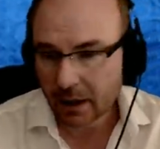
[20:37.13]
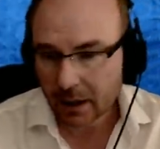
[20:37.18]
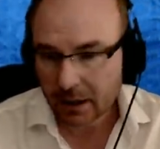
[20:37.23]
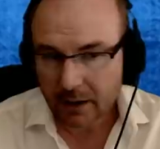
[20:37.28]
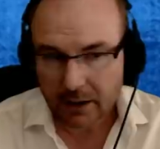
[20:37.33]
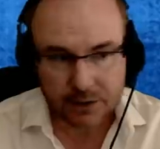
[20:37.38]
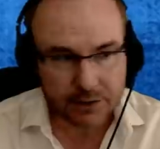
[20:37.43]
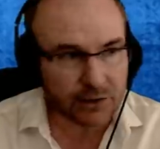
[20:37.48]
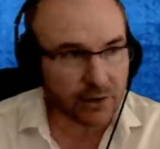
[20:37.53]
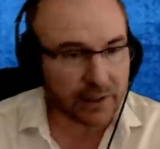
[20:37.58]

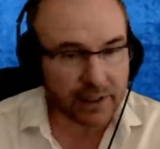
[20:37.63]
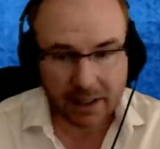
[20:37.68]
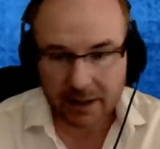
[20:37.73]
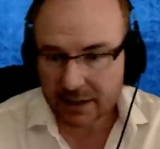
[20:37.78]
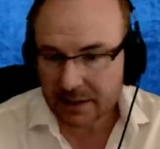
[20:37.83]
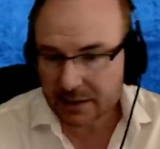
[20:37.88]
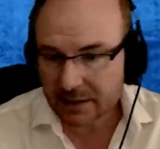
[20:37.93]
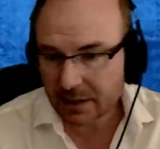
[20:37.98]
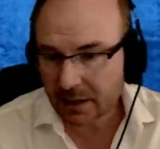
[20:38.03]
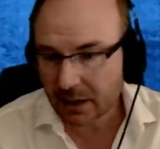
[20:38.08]
So now
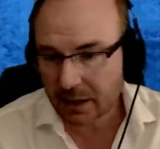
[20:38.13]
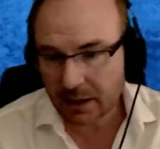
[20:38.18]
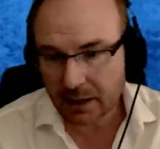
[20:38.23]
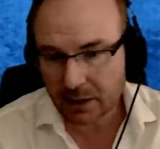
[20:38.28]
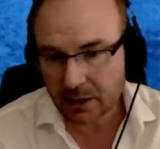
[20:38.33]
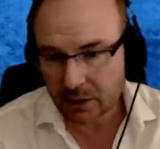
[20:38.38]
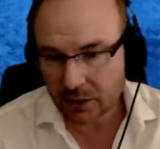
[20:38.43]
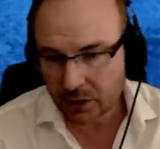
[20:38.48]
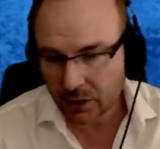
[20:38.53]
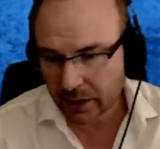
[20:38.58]
let's uh,
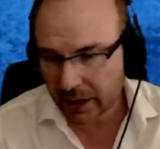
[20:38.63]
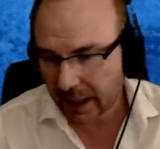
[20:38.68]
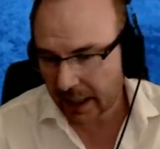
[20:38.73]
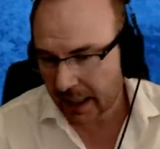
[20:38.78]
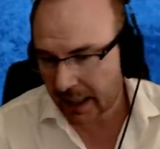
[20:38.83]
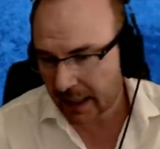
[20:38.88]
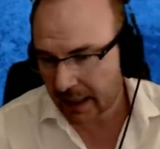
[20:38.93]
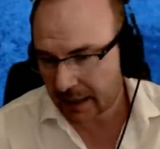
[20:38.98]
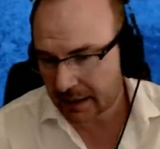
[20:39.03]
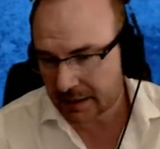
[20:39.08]
look
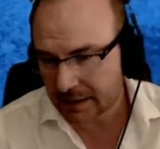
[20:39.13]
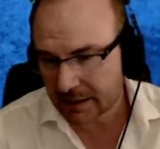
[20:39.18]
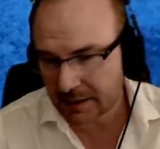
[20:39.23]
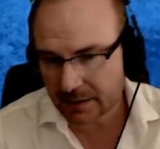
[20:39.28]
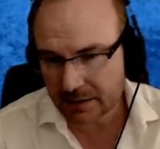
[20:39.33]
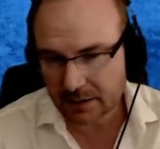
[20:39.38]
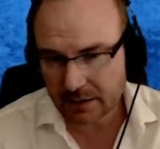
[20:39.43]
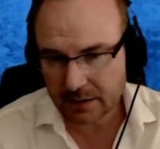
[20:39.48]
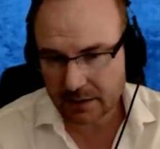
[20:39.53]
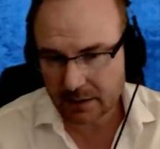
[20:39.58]
at
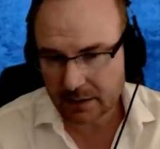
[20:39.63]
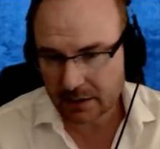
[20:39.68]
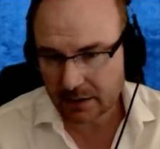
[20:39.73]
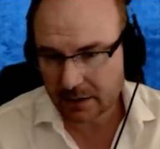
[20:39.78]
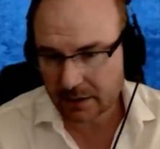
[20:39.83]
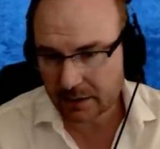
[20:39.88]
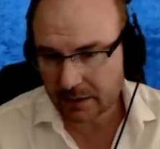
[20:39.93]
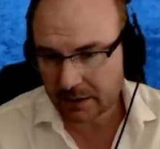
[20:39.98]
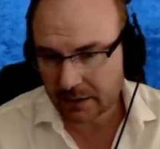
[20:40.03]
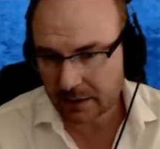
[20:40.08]

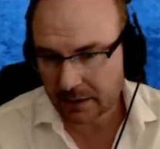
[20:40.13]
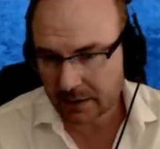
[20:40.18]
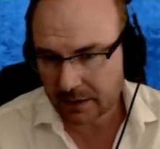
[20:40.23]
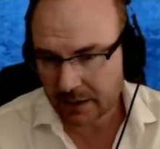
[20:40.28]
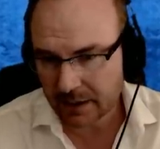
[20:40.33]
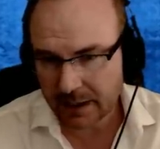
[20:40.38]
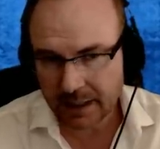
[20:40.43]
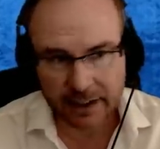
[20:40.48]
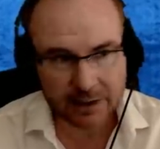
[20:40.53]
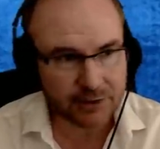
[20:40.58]
the
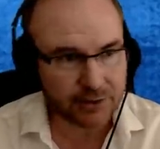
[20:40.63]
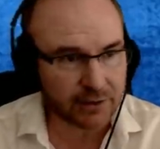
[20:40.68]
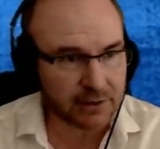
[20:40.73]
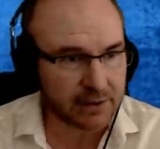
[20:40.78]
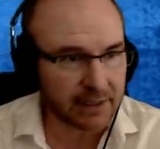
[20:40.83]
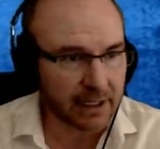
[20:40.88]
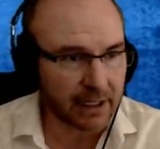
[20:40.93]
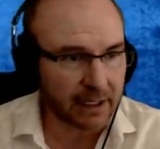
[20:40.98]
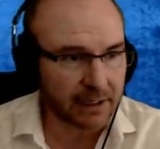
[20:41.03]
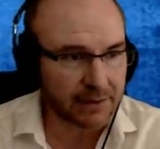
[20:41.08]
actual
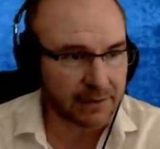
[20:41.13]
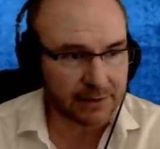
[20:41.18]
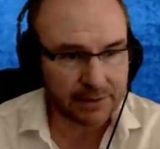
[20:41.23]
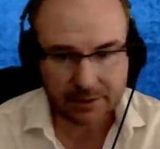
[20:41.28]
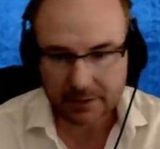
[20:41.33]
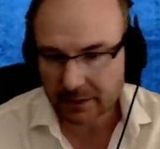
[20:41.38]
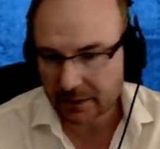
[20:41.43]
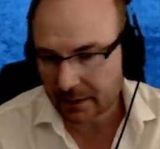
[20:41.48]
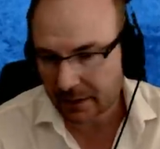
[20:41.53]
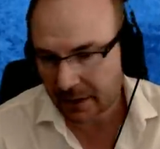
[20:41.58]
text.
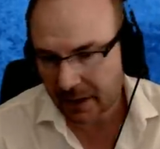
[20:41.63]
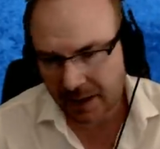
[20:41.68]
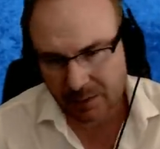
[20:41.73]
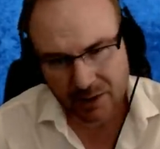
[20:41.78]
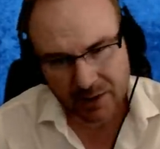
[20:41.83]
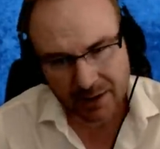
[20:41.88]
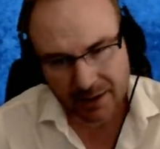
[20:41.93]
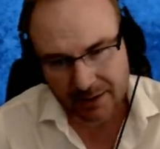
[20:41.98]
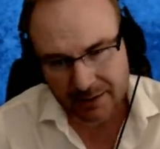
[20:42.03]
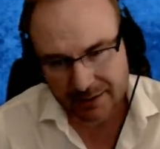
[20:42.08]
And I'm
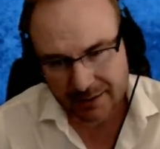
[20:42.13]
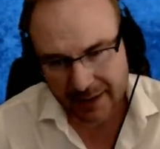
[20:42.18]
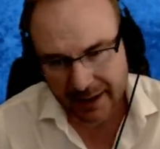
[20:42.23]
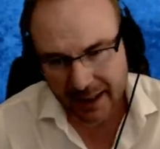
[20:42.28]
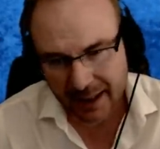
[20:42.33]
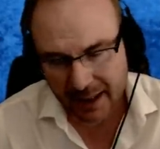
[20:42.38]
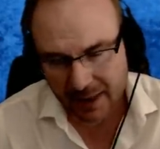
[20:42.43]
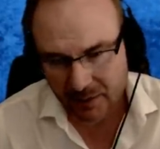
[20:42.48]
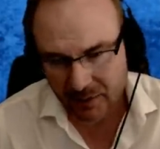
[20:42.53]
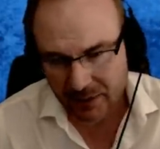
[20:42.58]
going to, again,
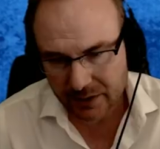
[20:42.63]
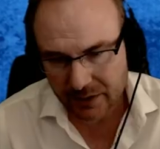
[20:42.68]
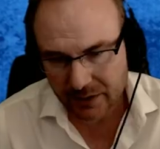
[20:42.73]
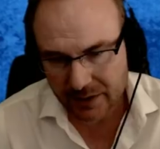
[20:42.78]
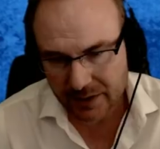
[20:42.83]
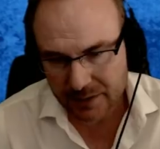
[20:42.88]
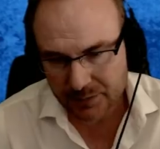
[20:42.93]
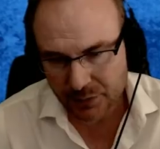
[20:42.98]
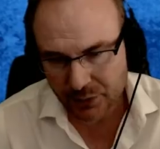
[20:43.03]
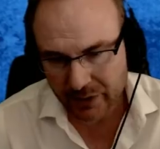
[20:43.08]
I'm going to do this
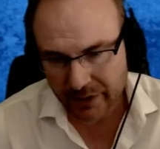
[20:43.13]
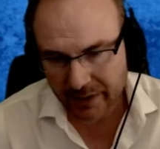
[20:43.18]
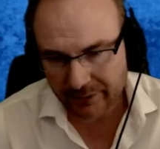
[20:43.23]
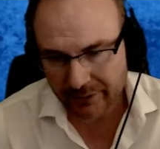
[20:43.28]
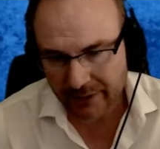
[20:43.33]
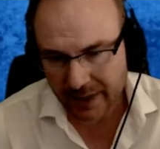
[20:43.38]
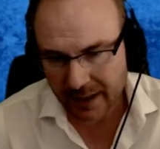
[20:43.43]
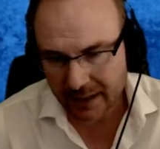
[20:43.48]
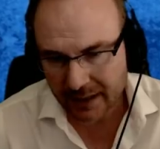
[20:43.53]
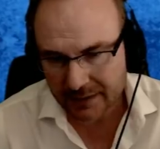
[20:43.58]
pretty
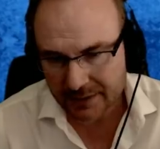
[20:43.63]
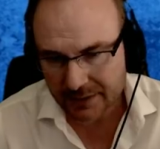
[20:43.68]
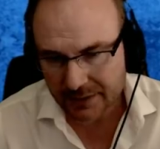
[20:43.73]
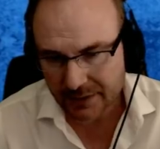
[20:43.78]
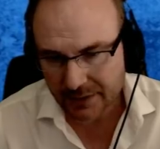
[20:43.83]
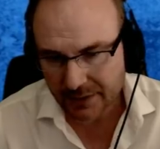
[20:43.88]
fast.